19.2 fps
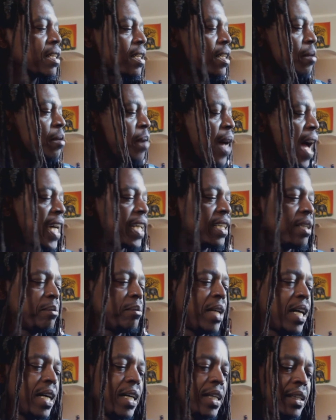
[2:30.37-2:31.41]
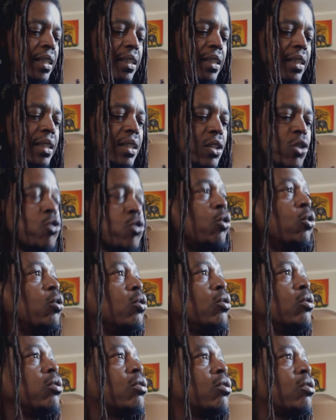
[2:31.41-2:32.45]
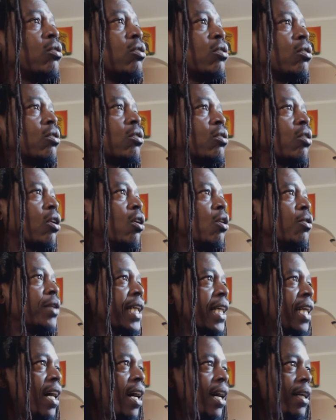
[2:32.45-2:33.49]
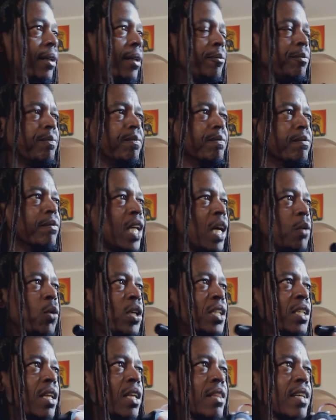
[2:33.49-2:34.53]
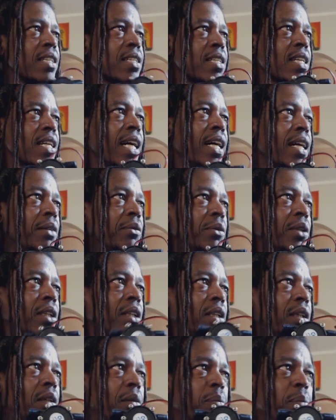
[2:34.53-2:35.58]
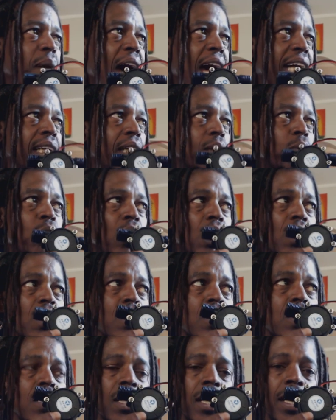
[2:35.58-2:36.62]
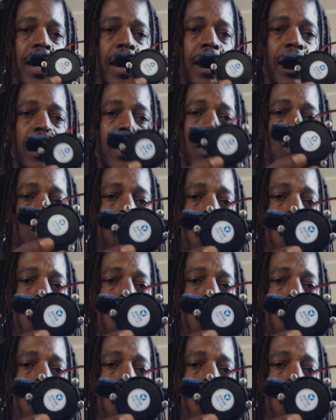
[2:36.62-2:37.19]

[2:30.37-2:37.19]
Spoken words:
the packing up my tools to go into Ghana. And one of the things that I was packing was a